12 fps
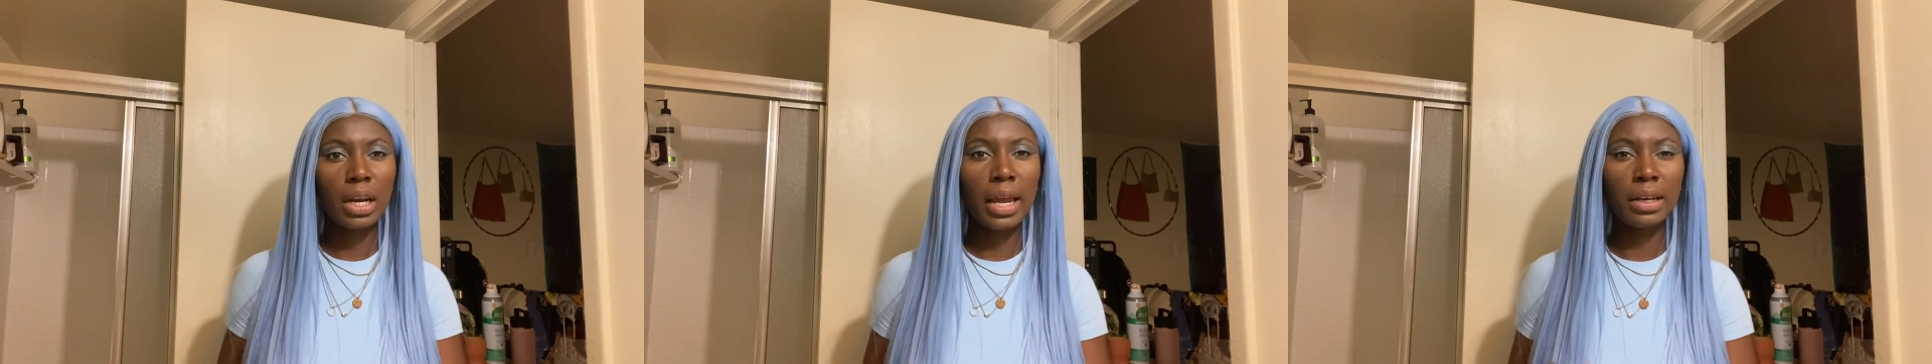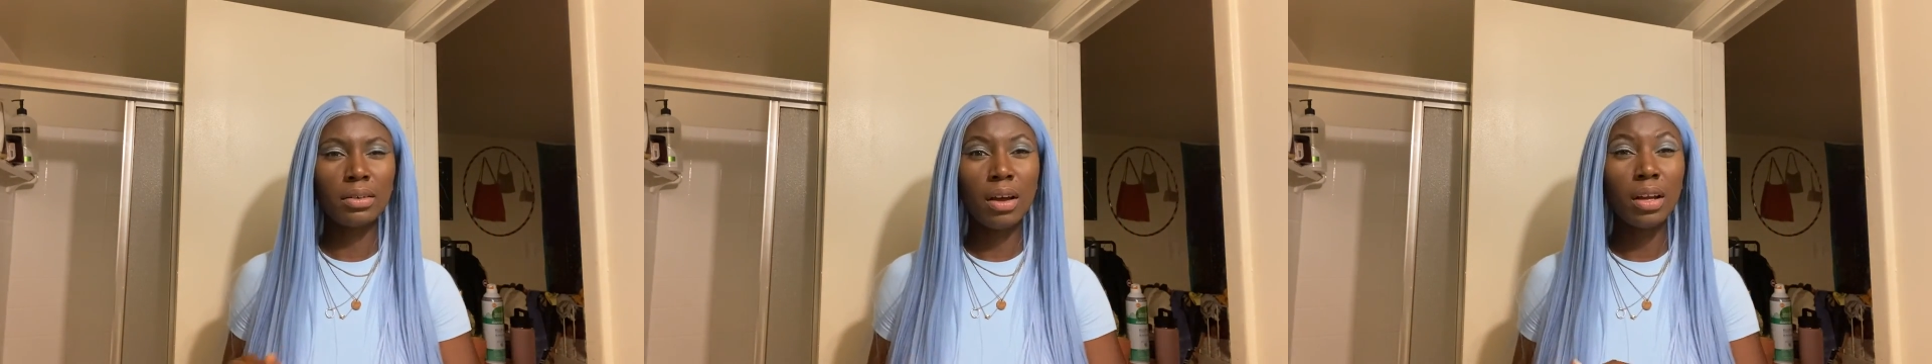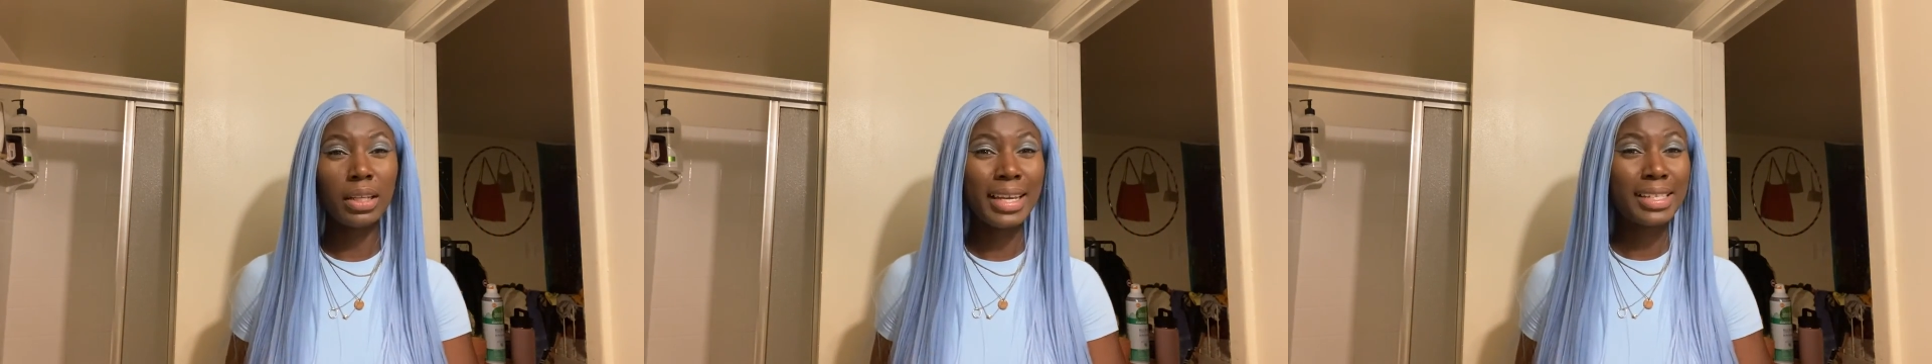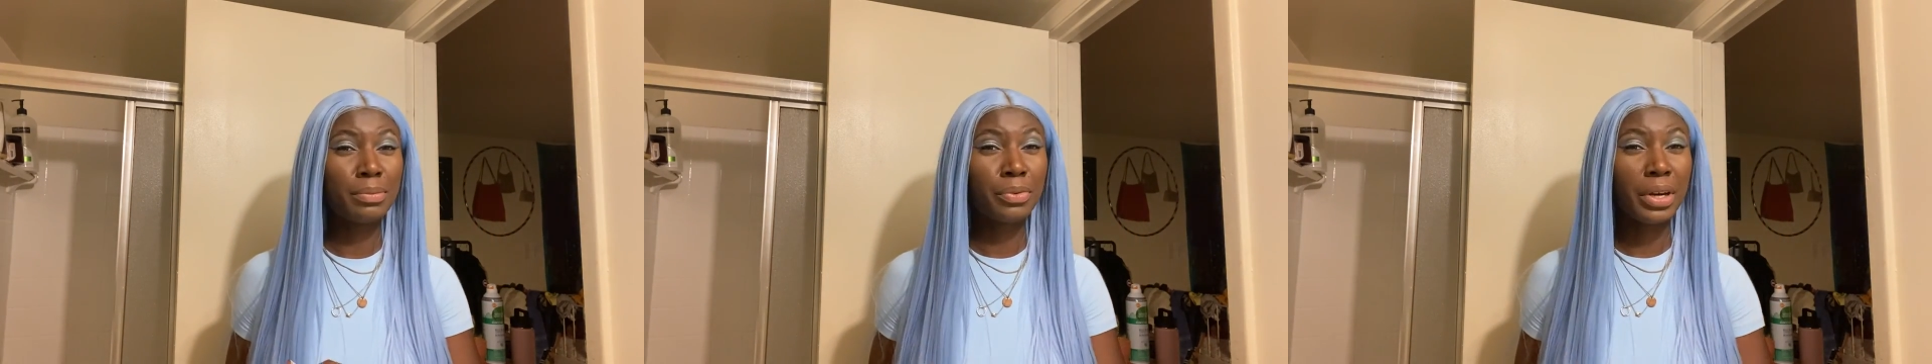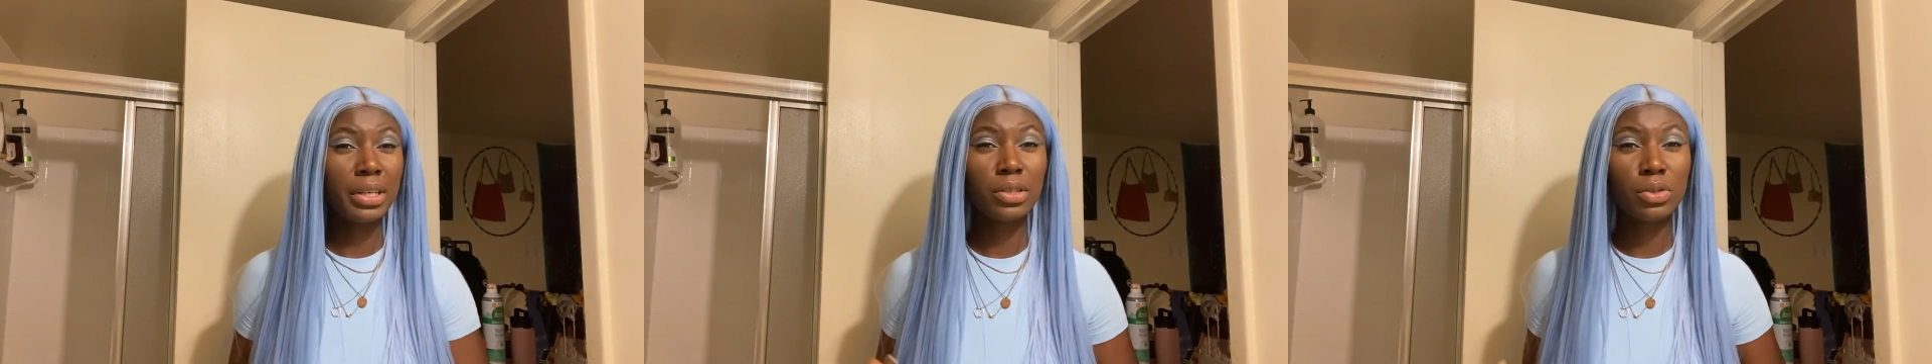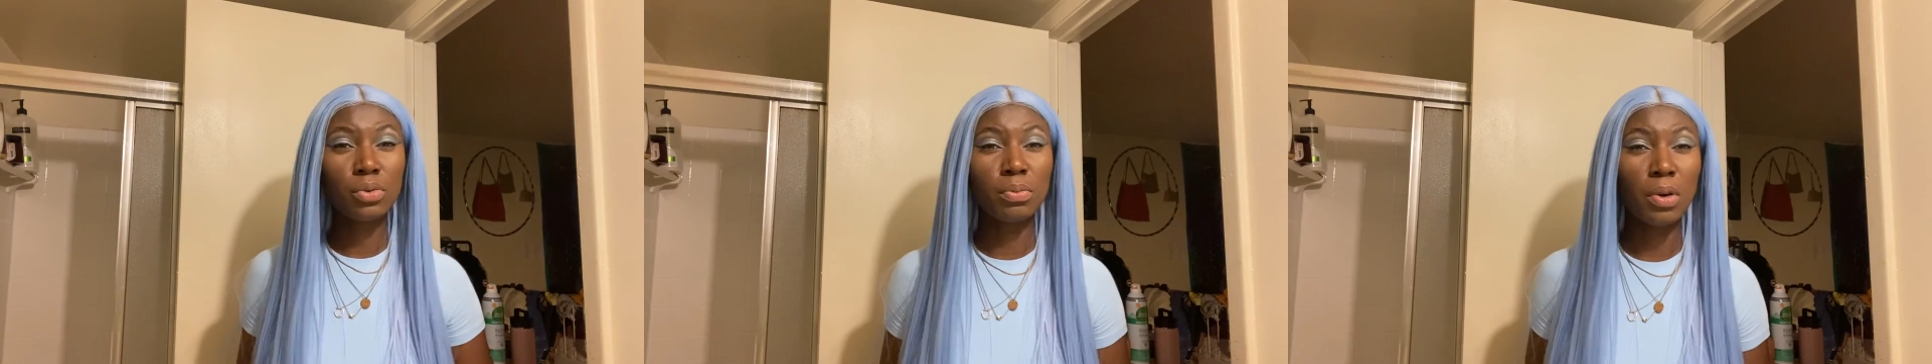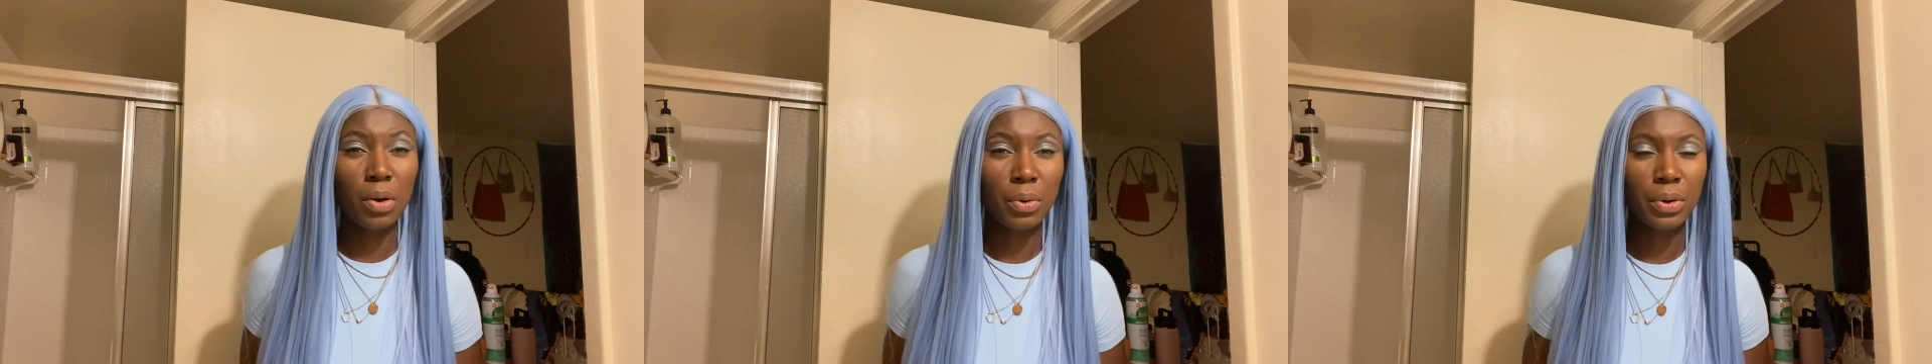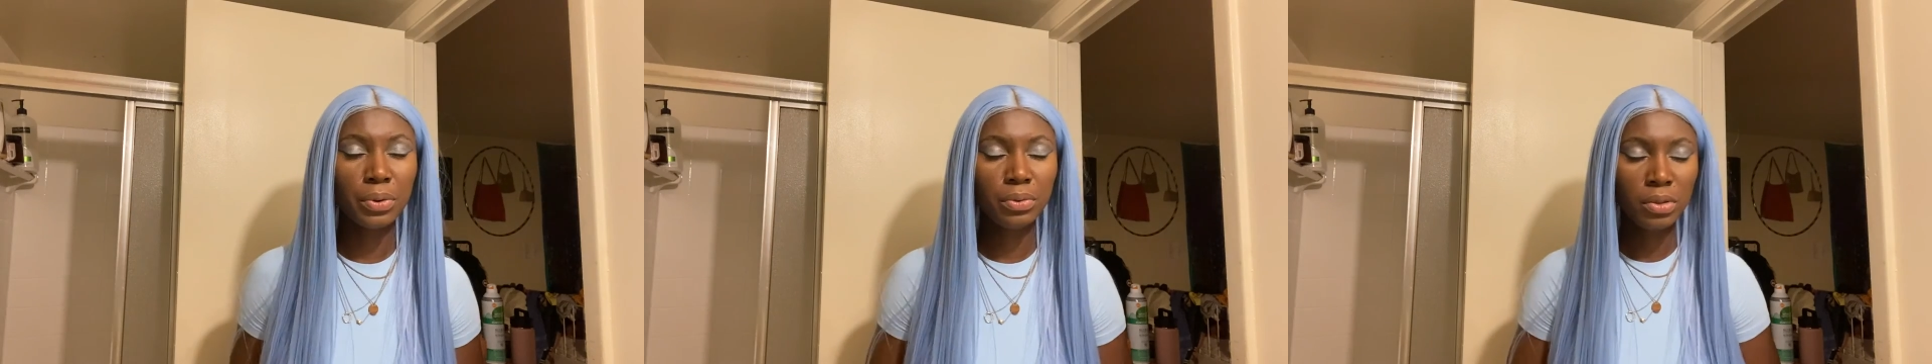like knotless braids
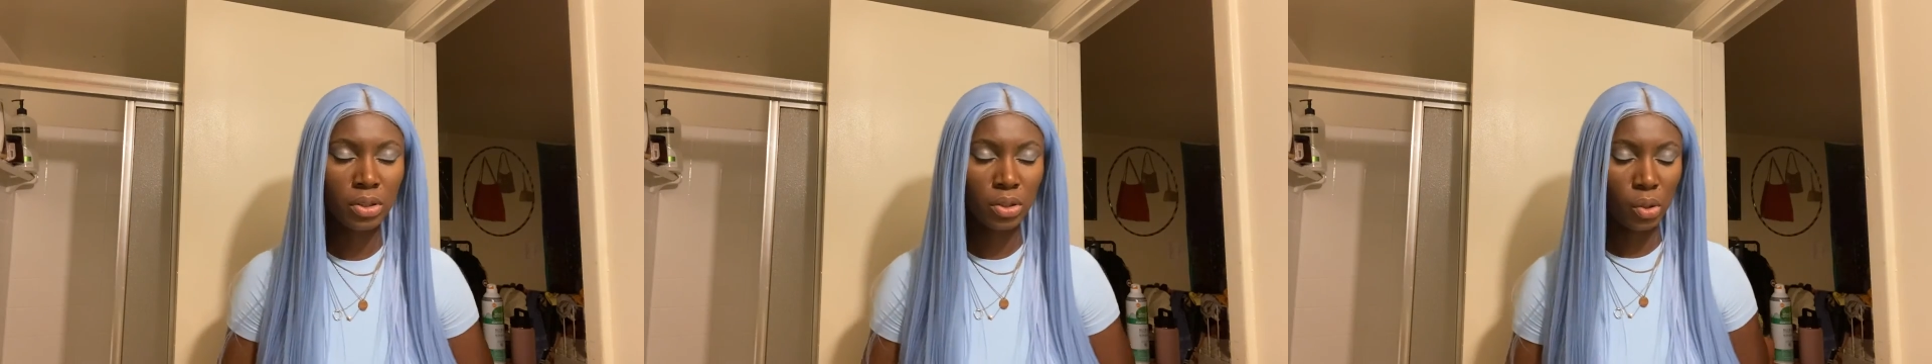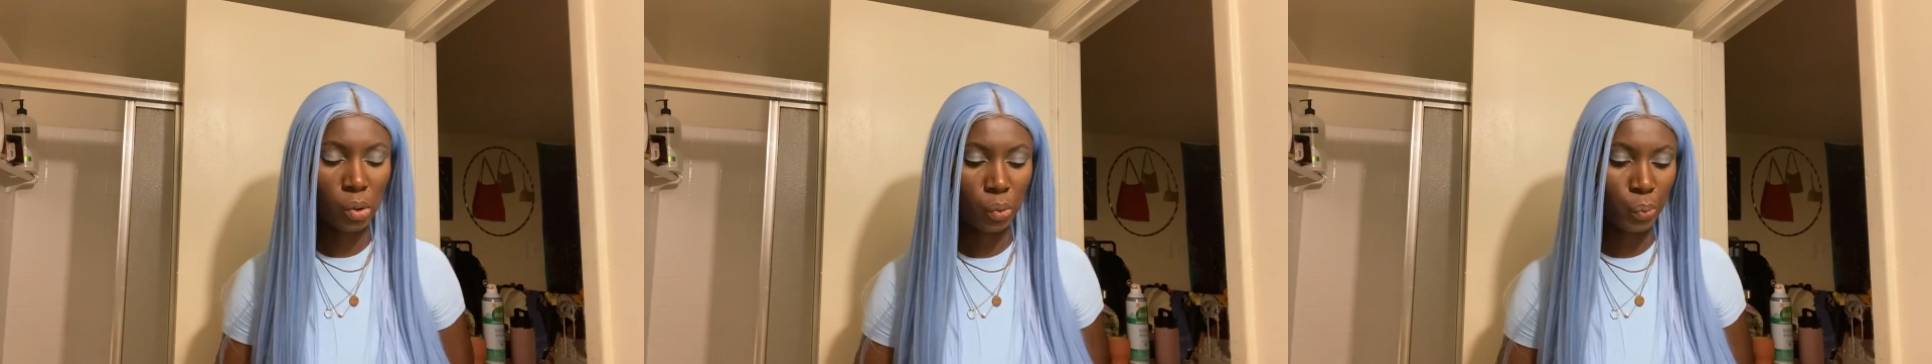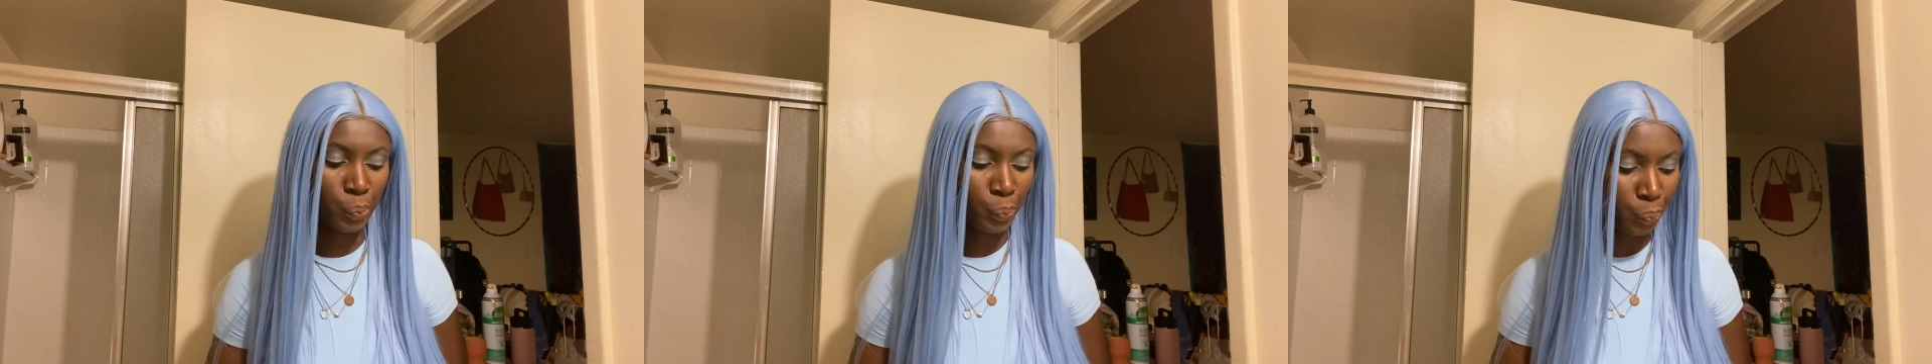tomorrow. So